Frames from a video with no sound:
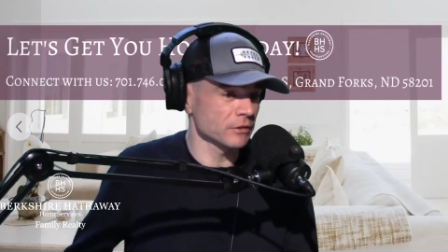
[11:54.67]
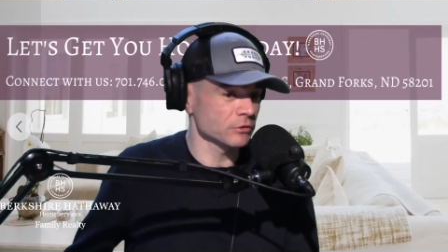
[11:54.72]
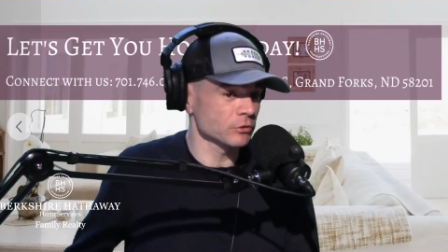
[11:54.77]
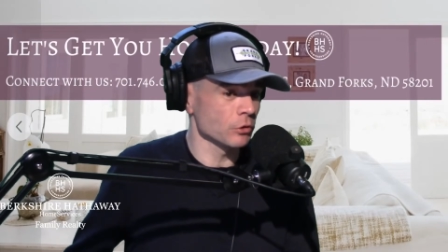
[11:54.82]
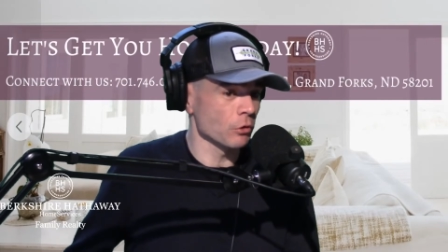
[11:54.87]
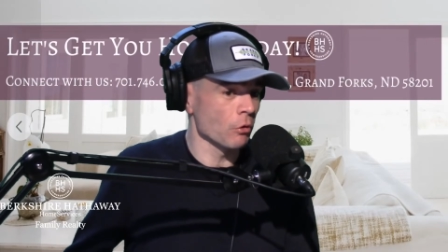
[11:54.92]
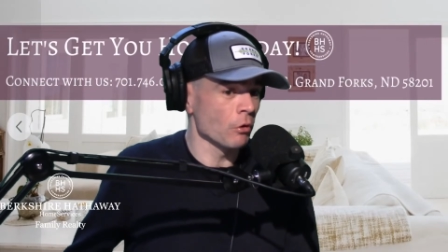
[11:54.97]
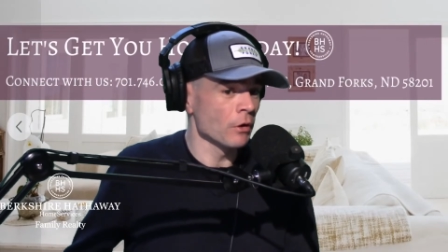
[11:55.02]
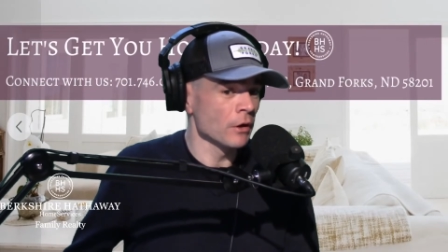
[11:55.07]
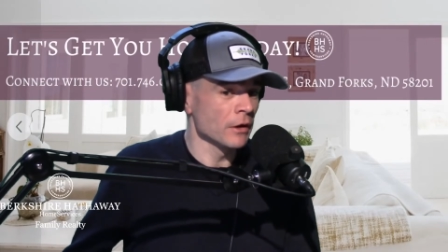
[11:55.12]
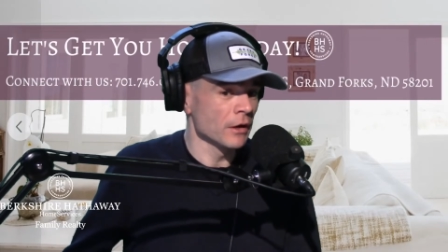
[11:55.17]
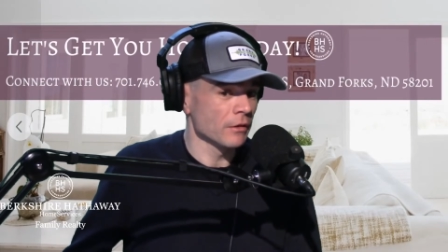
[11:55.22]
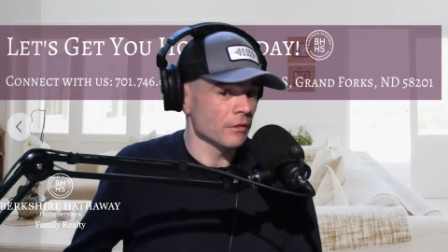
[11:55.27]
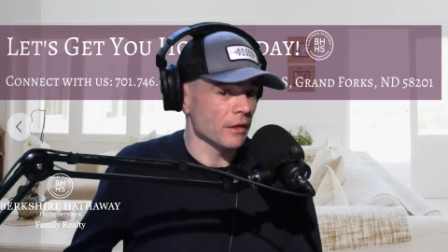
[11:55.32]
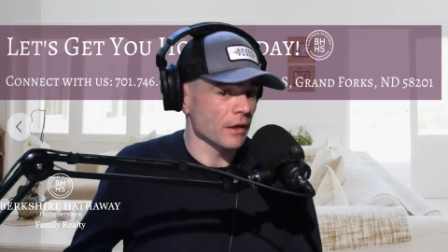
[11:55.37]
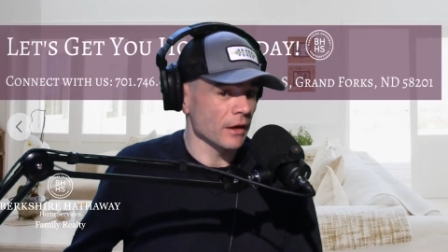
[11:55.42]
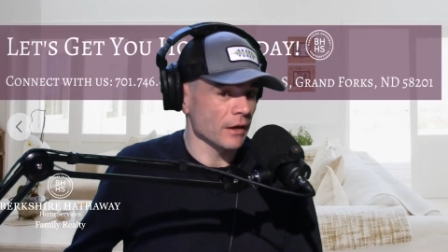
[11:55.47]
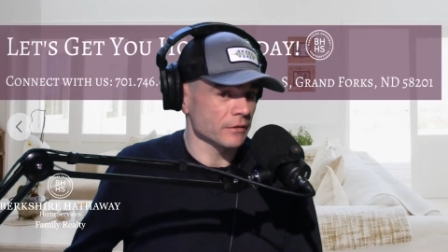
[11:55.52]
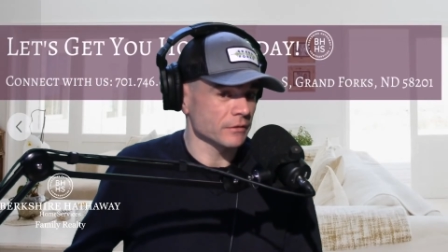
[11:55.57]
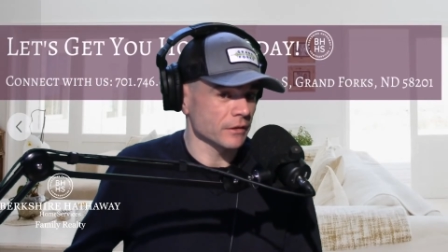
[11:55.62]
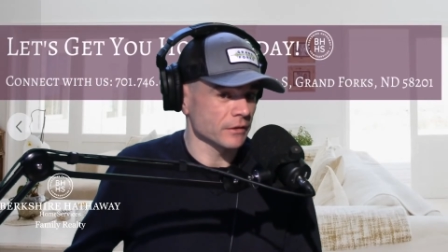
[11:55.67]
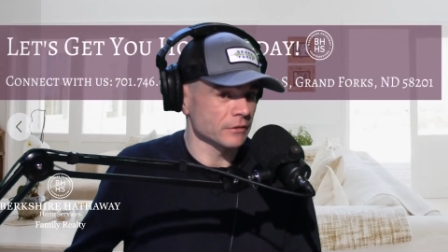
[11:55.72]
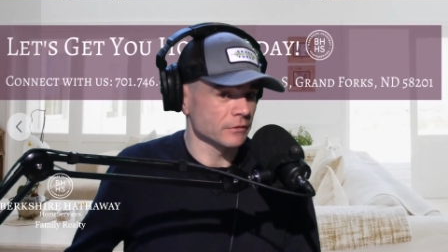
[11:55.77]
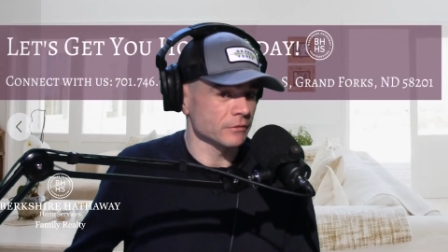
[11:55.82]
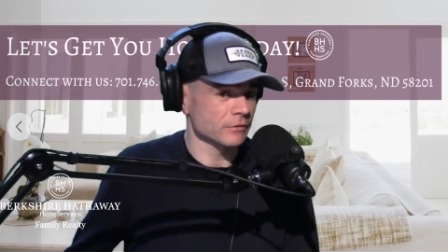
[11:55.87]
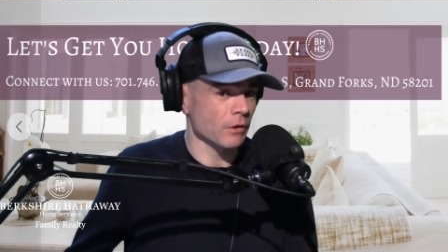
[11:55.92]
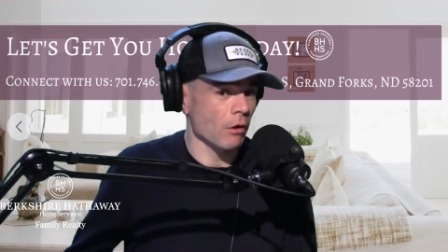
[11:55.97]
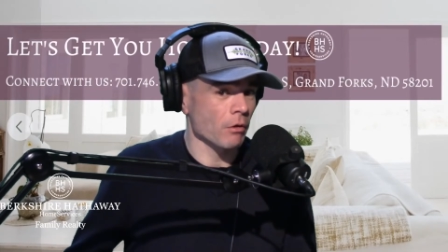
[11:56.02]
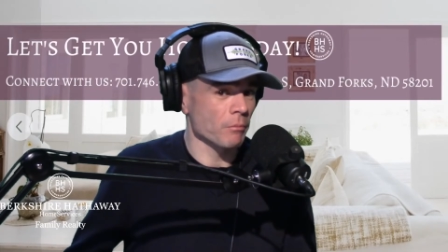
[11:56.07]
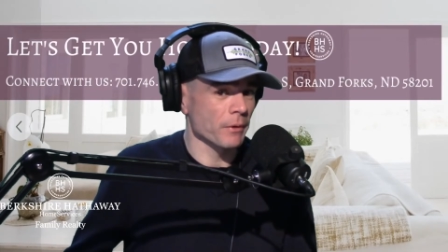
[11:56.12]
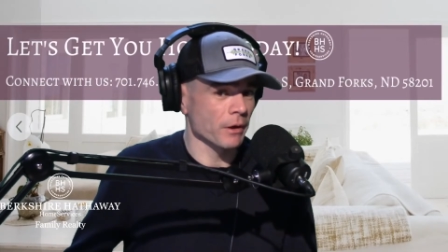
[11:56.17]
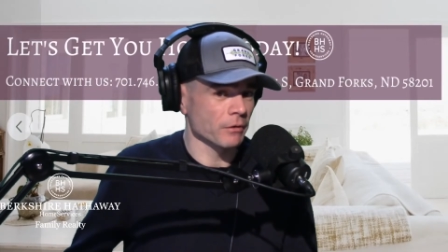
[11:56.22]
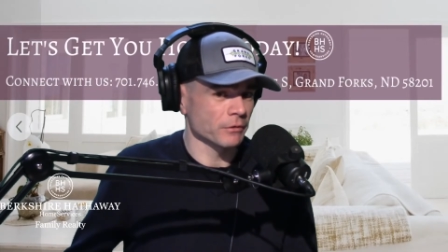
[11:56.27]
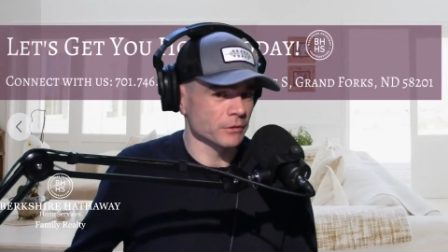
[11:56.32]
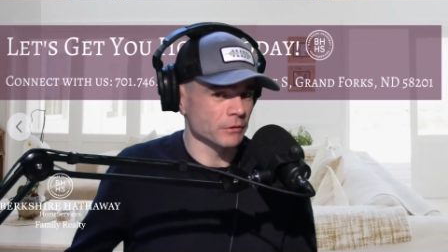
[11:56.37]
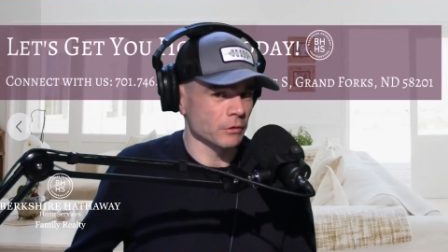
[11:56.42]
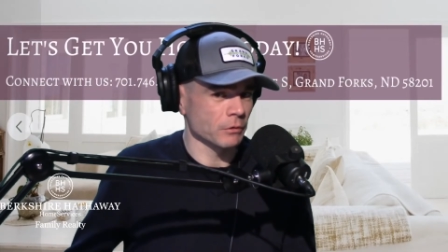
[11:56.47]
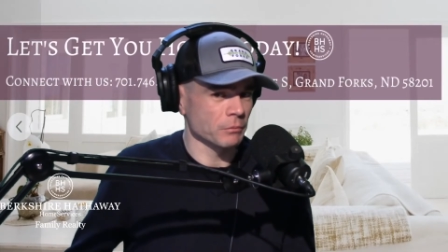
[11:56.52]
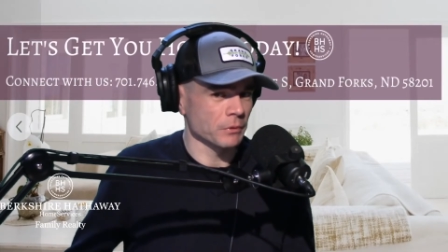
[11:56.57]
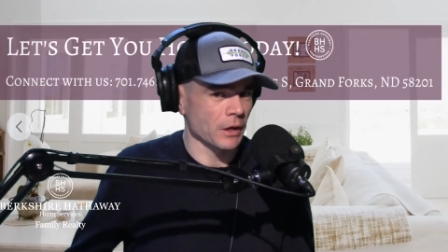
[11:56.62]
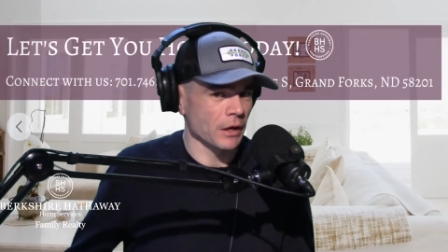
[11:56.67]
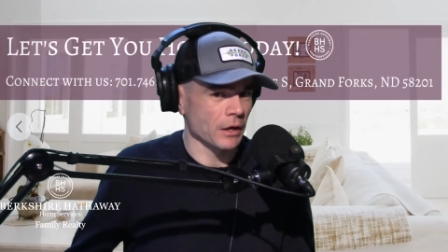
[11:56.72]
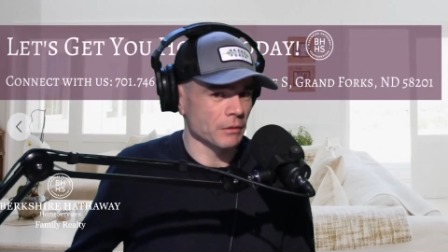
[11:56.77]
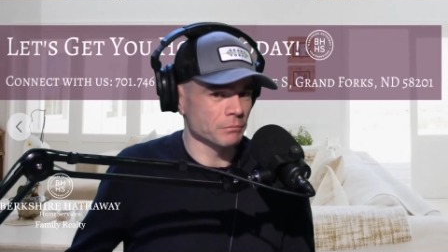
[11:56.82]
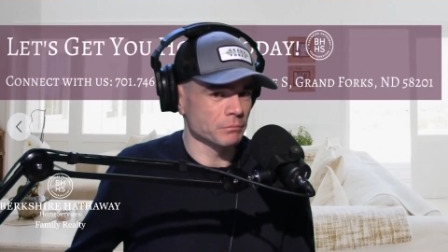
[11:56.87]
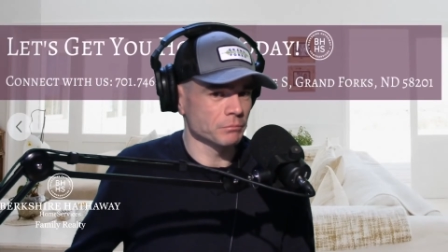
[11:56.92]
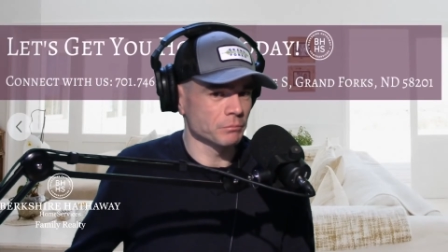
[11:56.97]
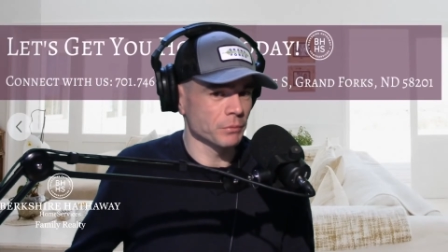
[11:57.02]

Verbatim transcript: show that uh, you know, it's all about you know uh,